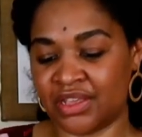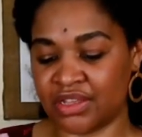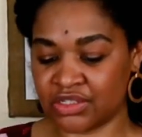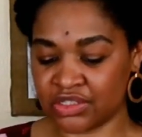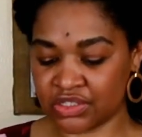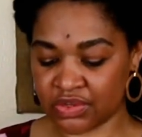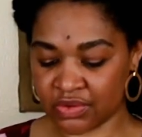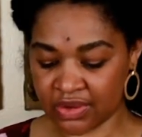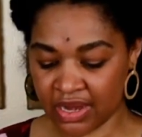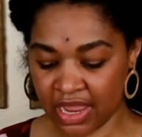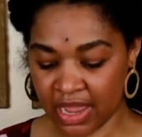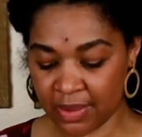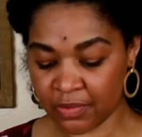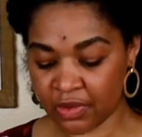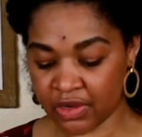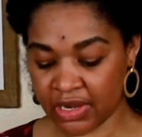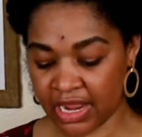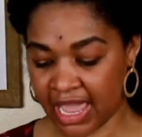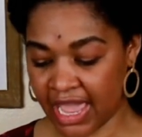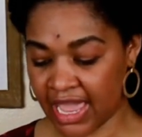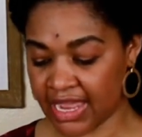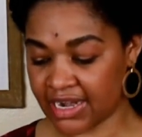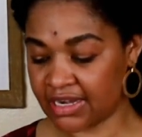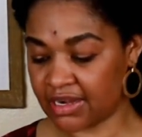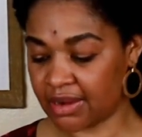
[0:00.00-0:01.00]
So now I'm going to
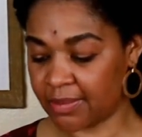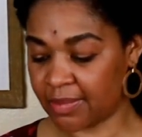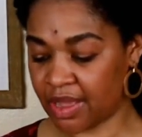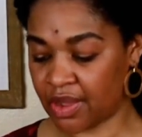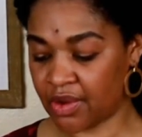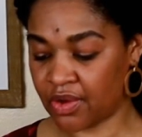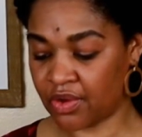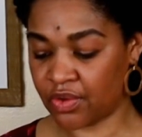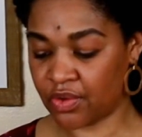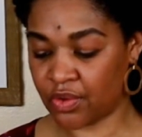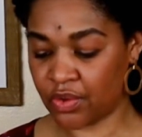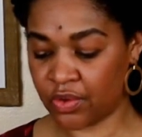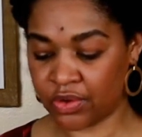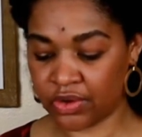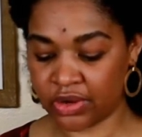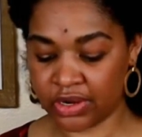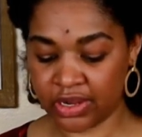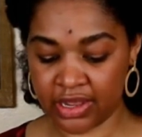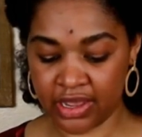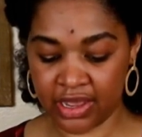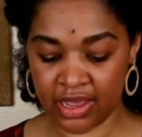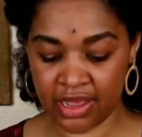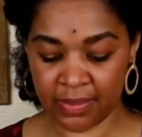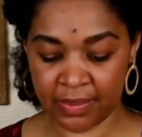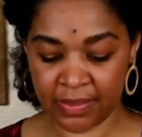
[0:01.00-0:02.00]
add in about a 1/4
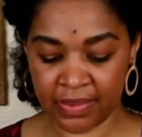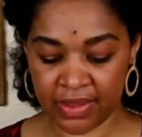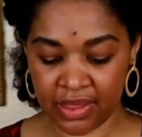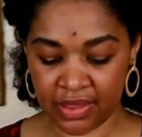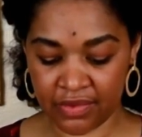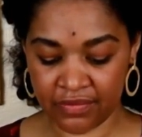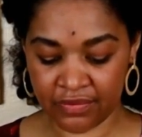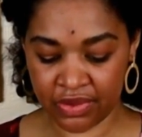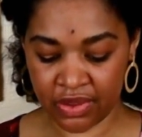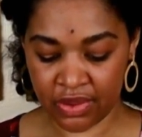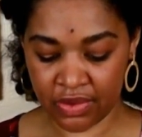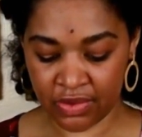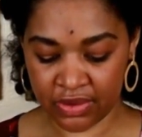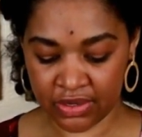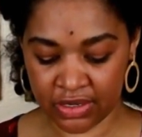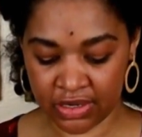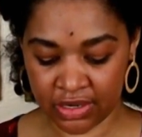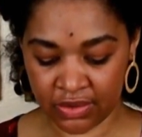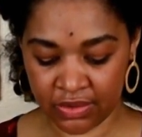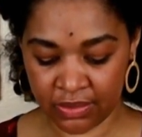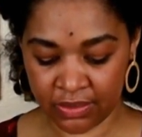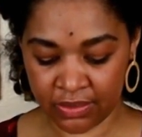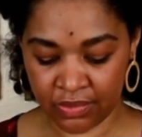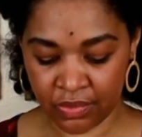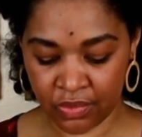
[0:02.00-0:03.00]
cup of
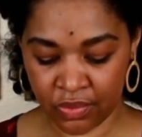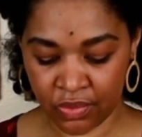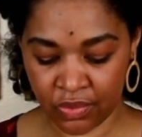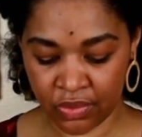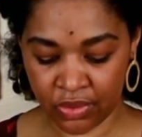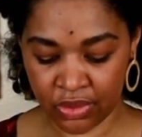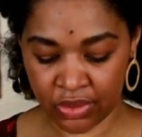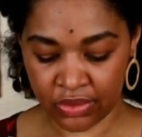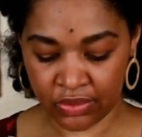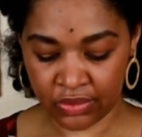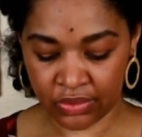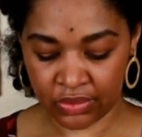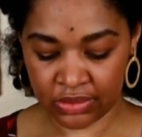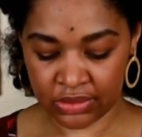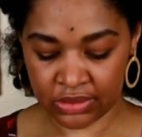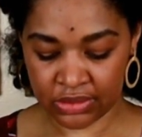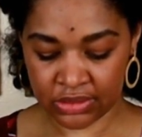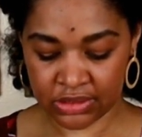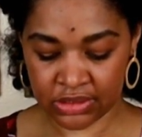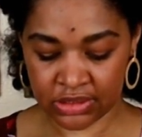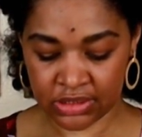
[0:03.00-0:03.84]
coconut oil